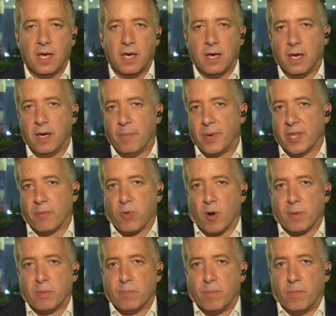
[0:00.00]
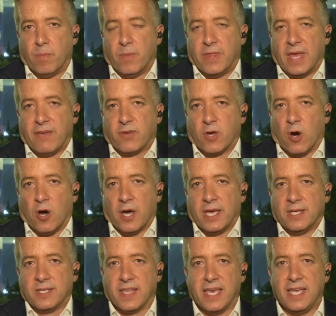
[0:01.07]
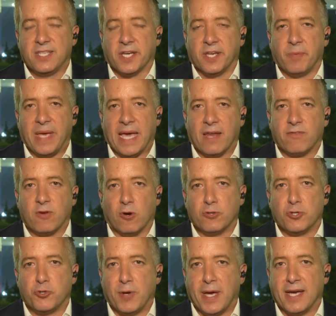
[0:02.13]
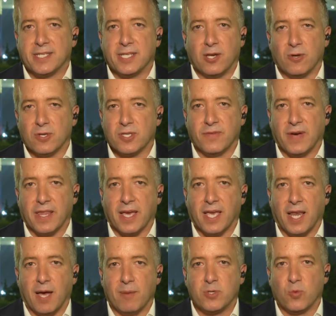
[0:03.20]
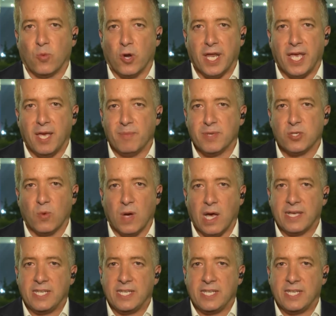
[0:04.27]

Uh, but the problem they've got is that he's going to be out of contract, and lots of other clubs want him as well.